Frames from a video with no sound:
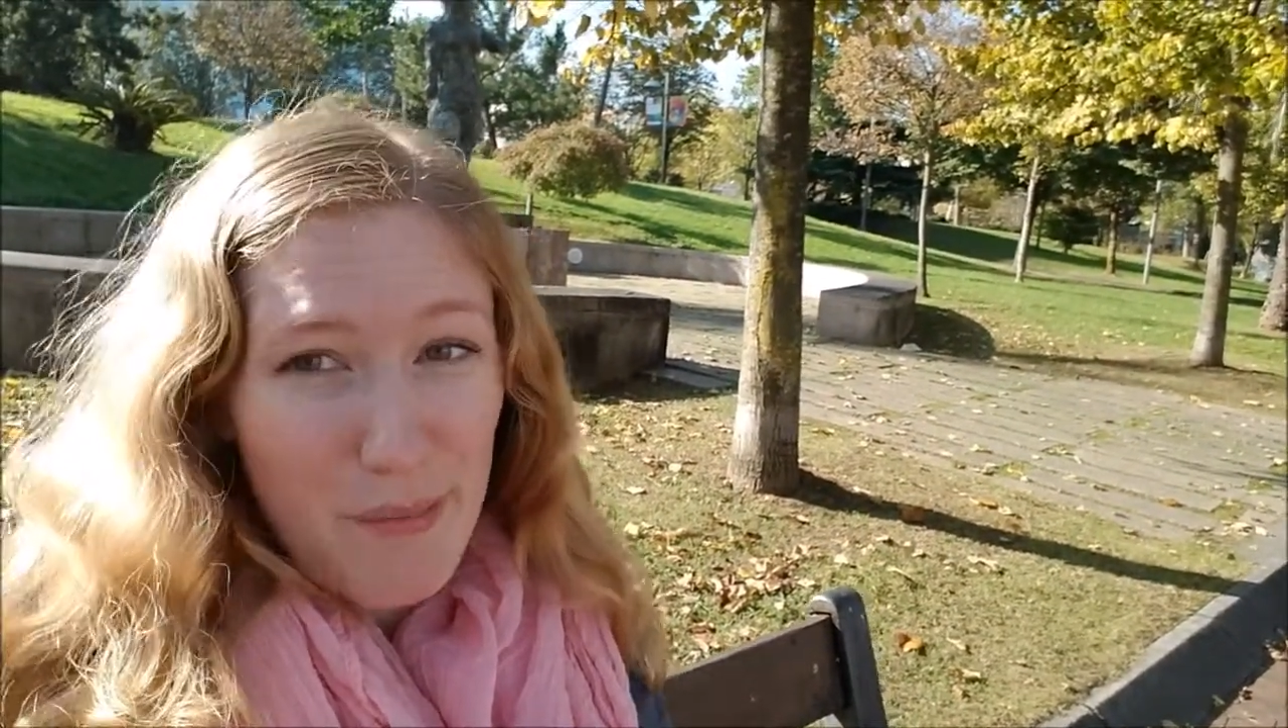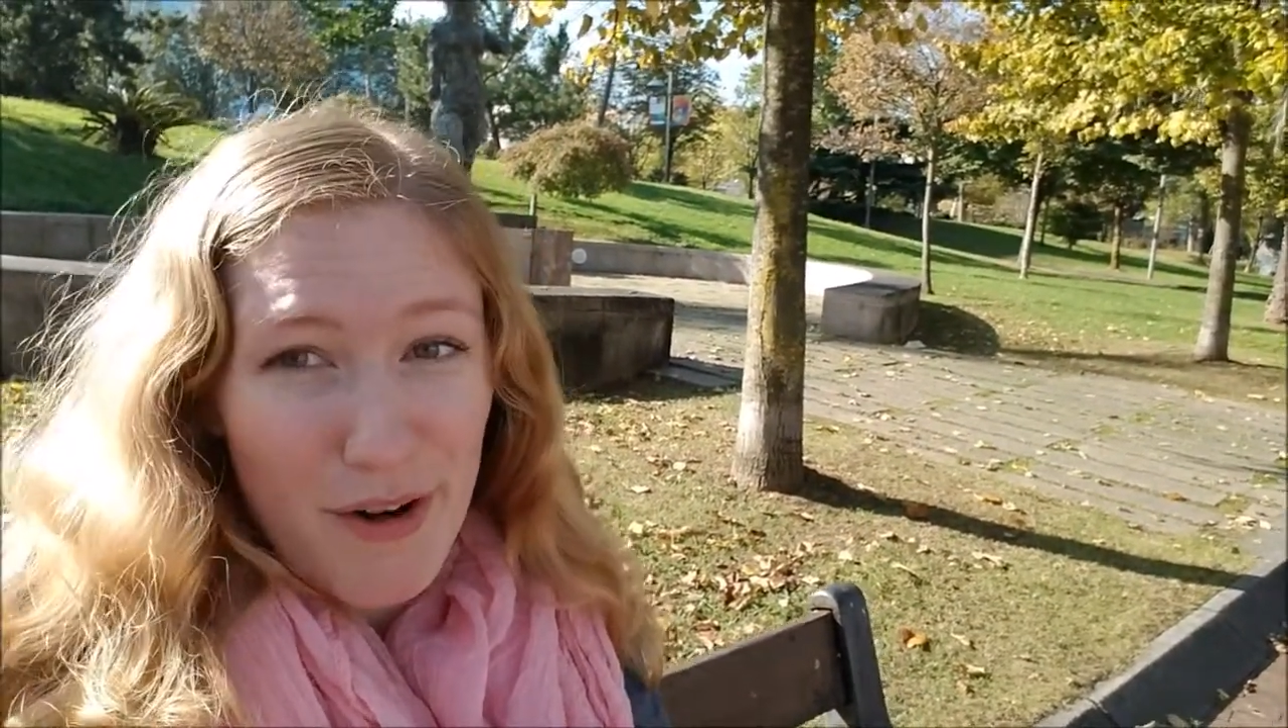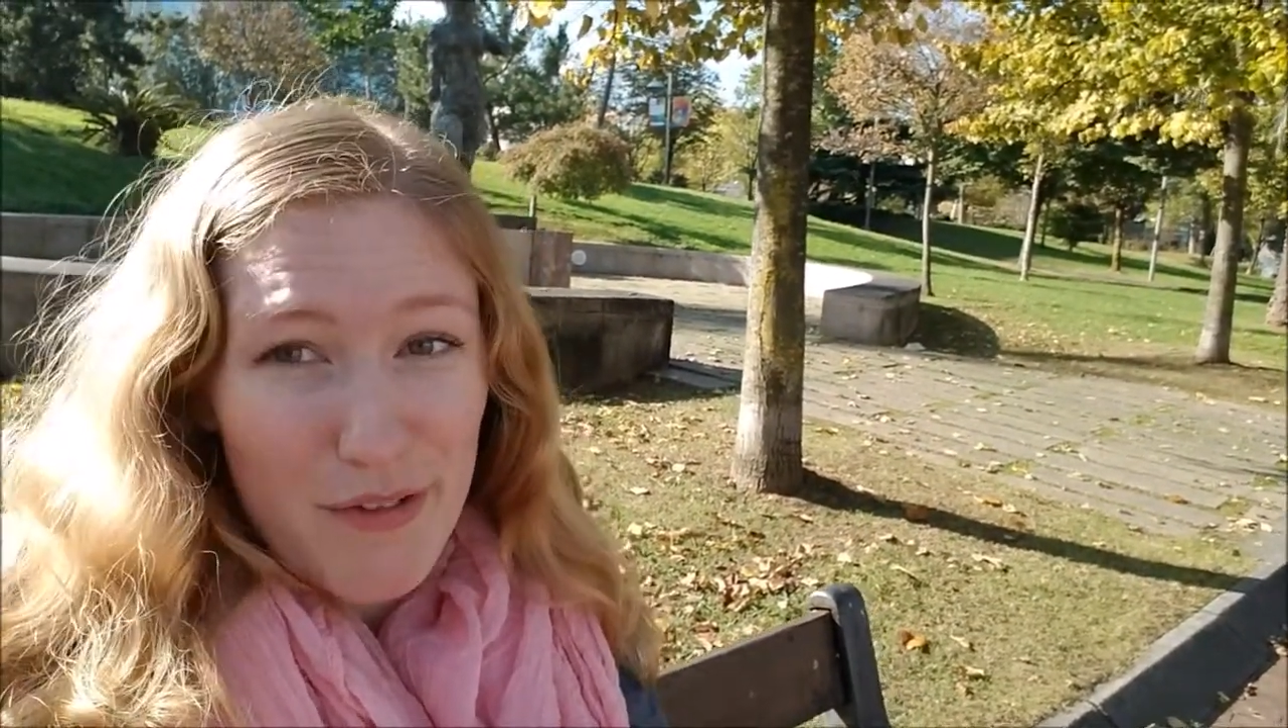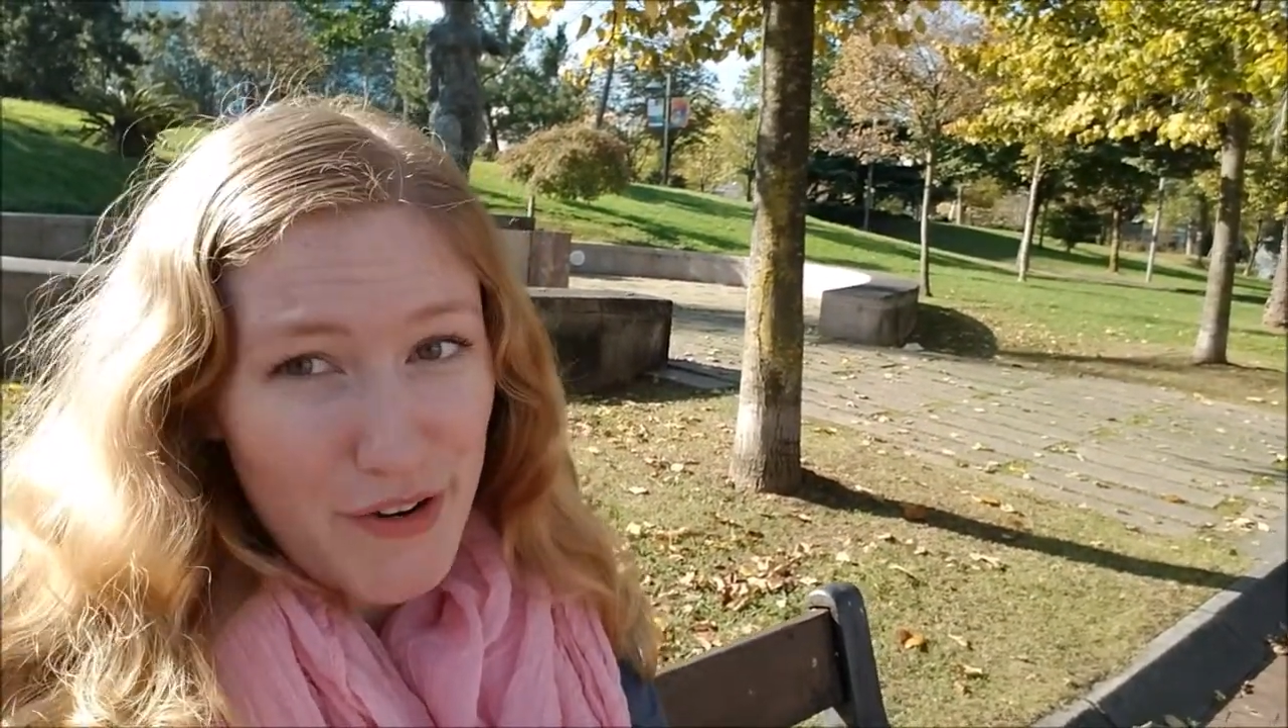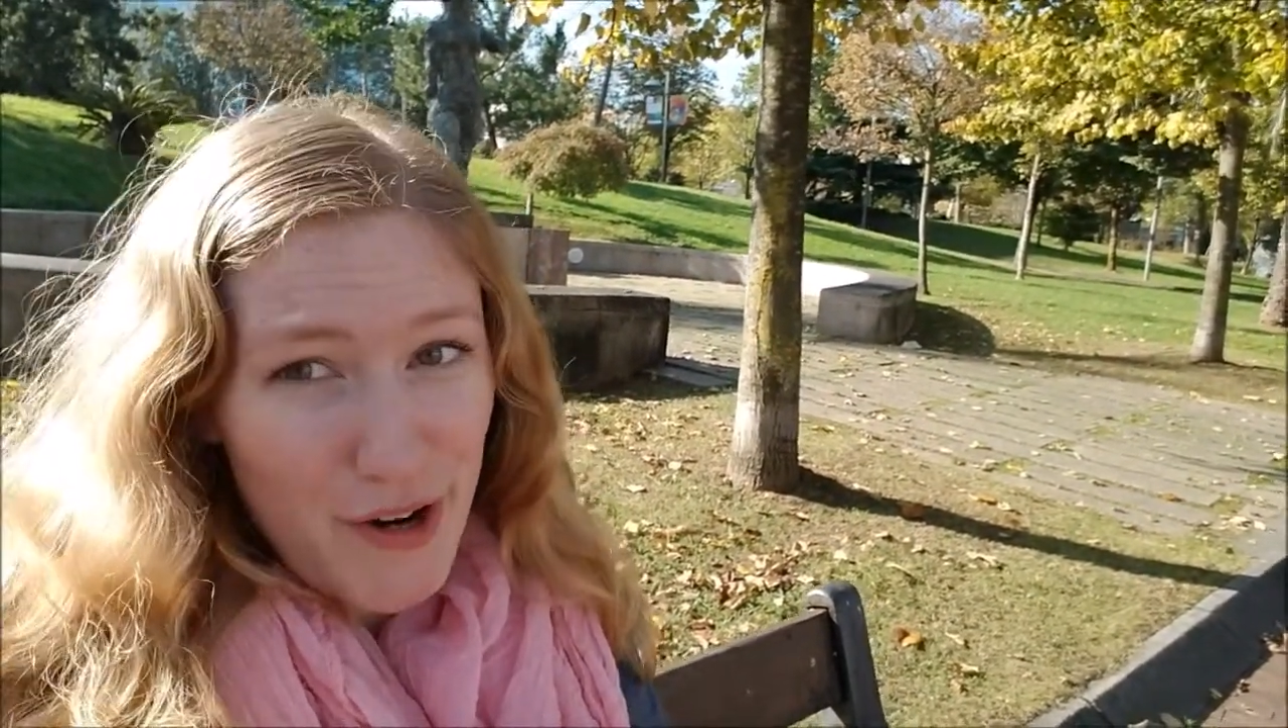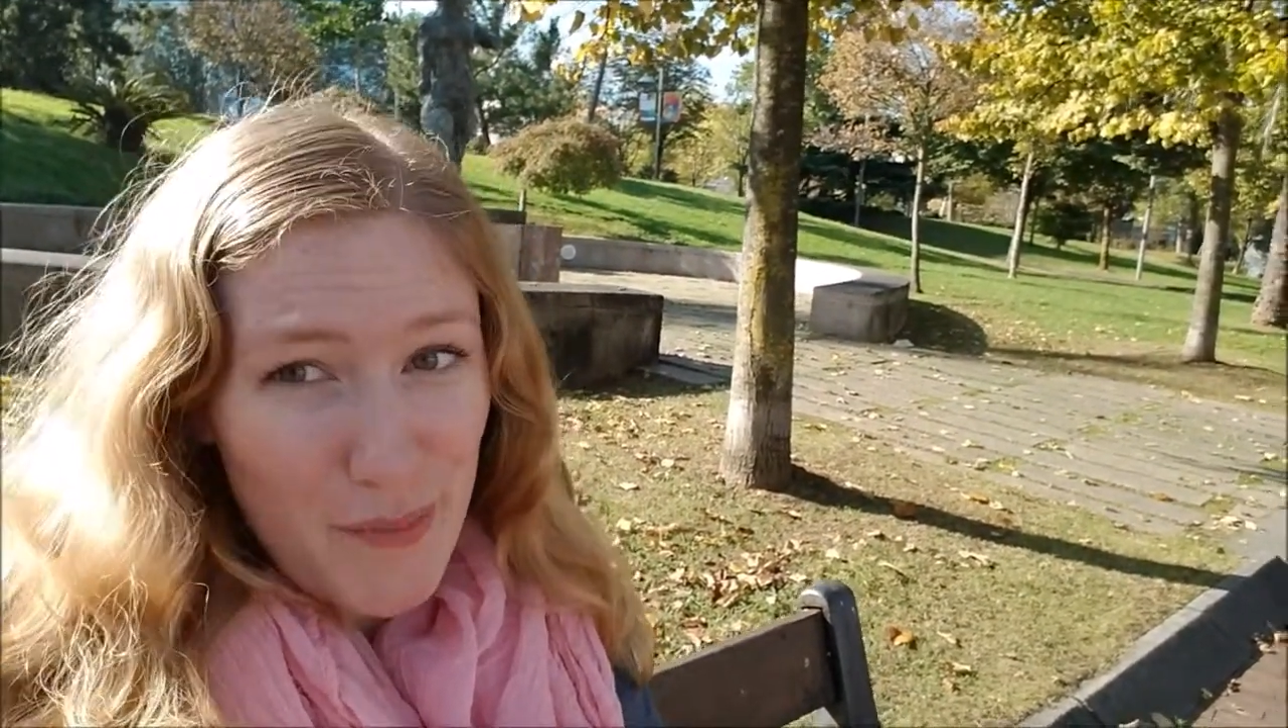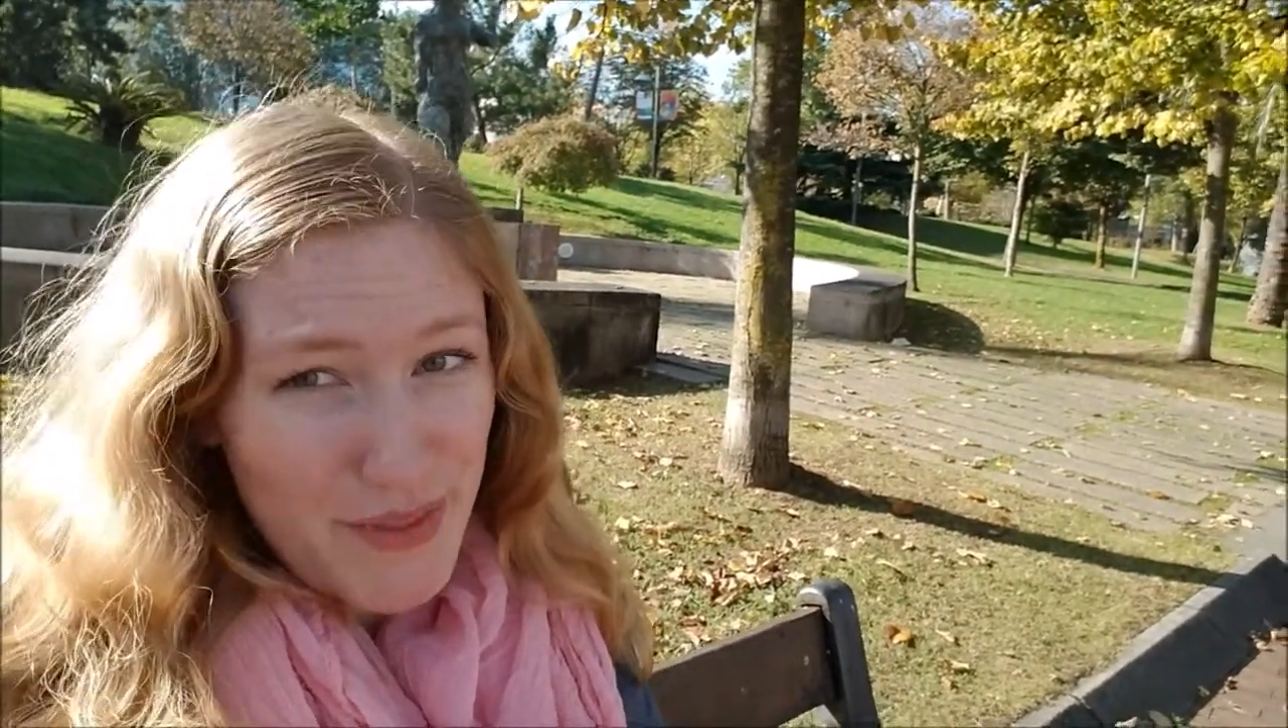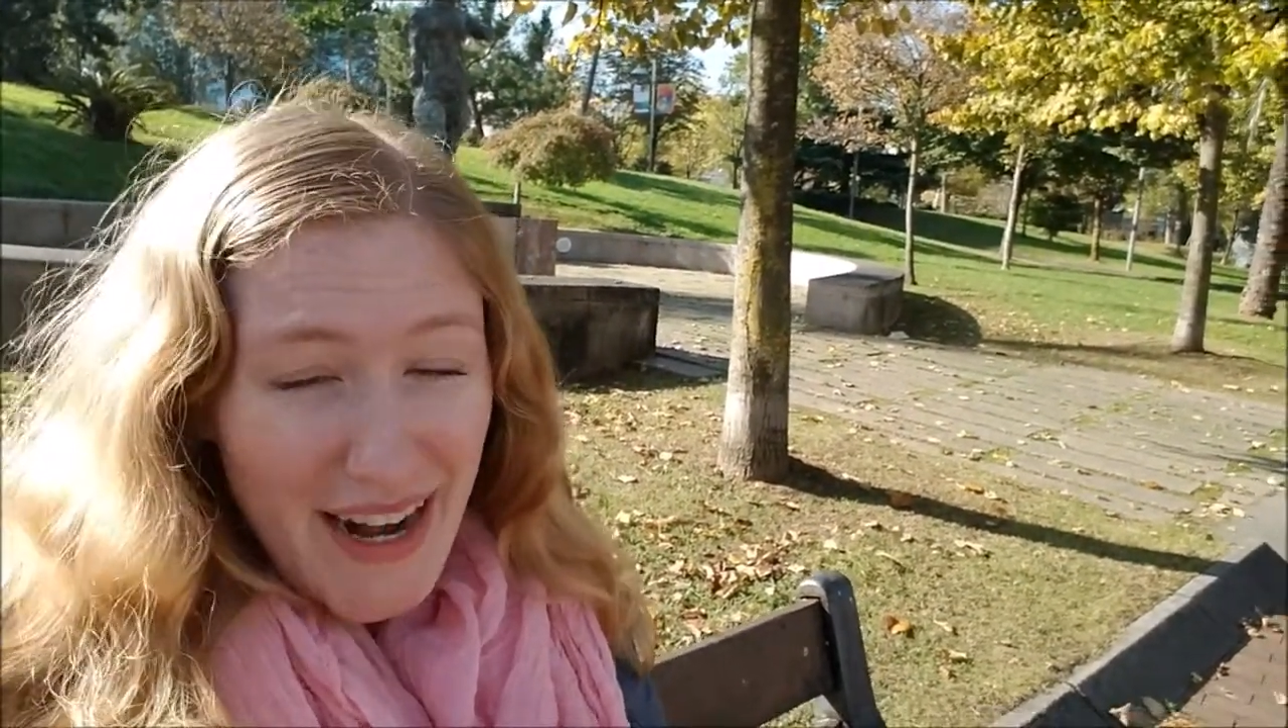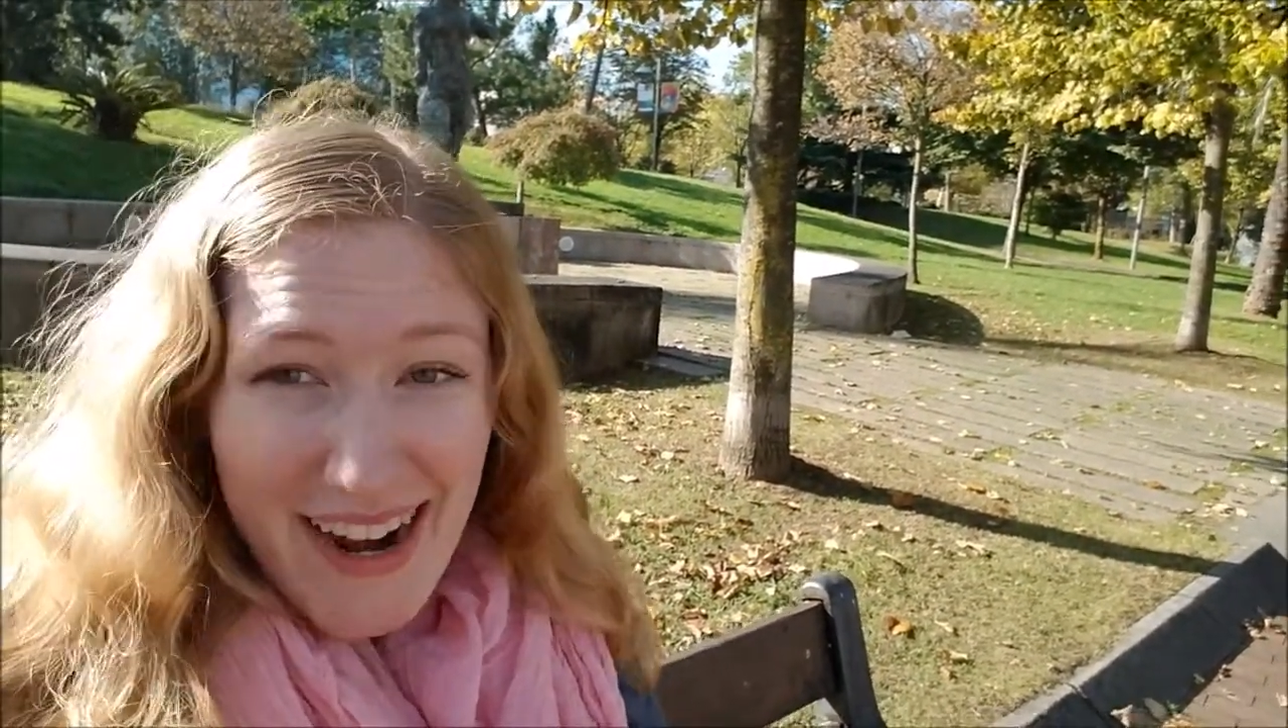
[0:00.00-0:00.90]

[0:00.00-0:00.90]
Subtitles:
part of Europe that